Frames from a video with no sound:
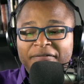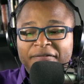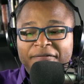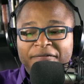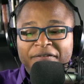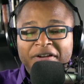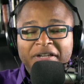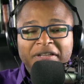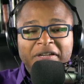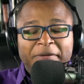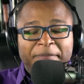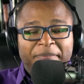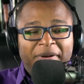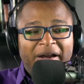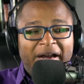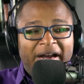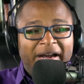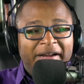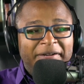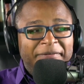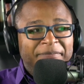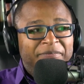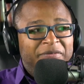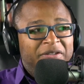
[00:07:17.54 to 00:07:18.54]
in
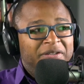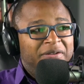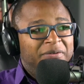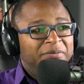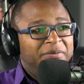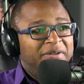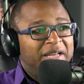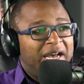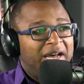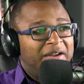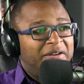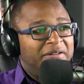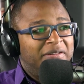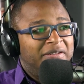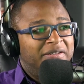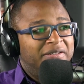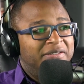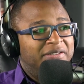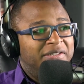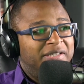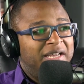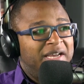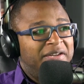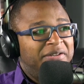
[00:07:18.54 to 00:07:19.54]
Philippi. We got a
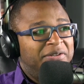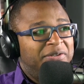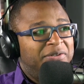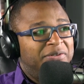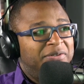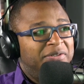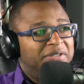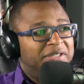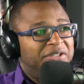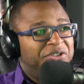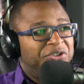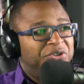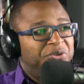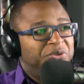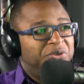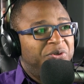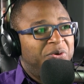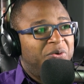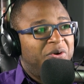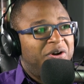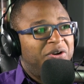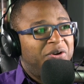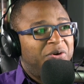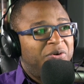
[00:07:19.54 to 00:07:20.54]
little technical issue
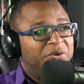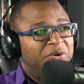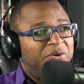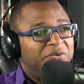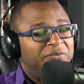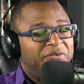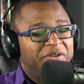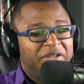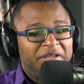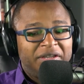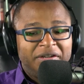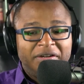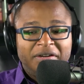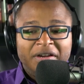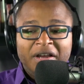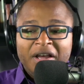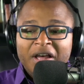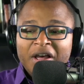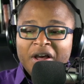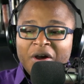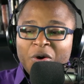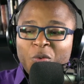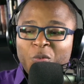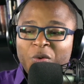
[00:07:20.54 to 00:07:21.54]
going on over here.
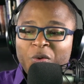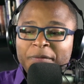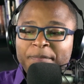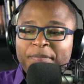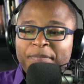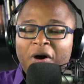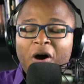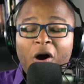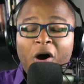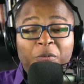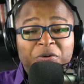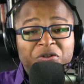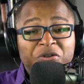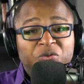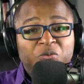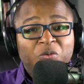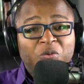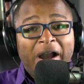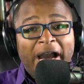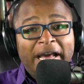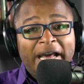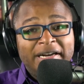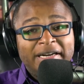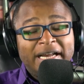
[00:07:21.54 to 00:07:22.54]
When Paul was
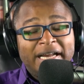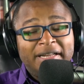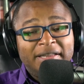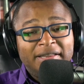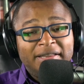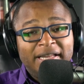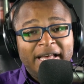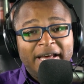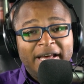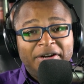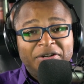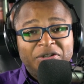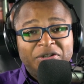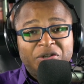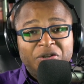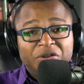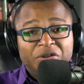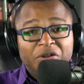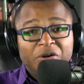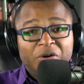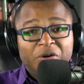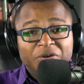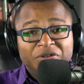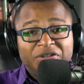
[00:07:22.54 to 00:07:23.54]
writing that letter to
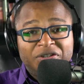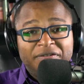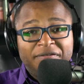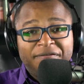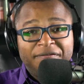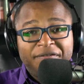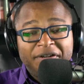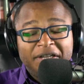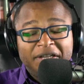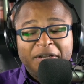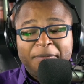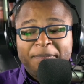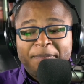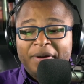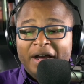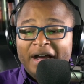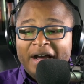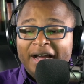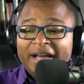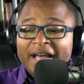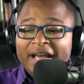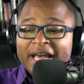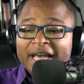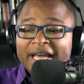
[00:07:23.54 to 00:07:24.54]
those in
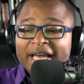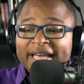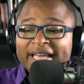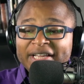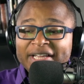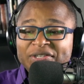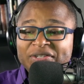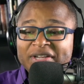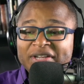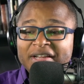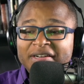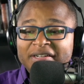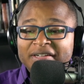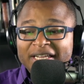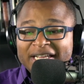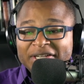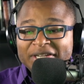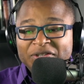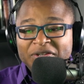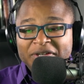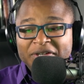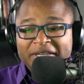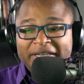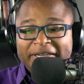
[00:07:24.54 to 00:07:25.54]
Philippi, he said,
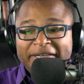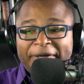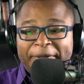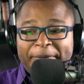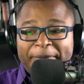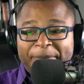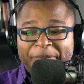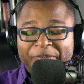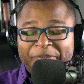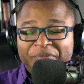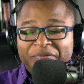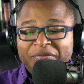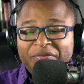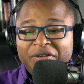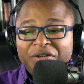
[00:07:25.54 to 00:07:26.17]
"Listen here,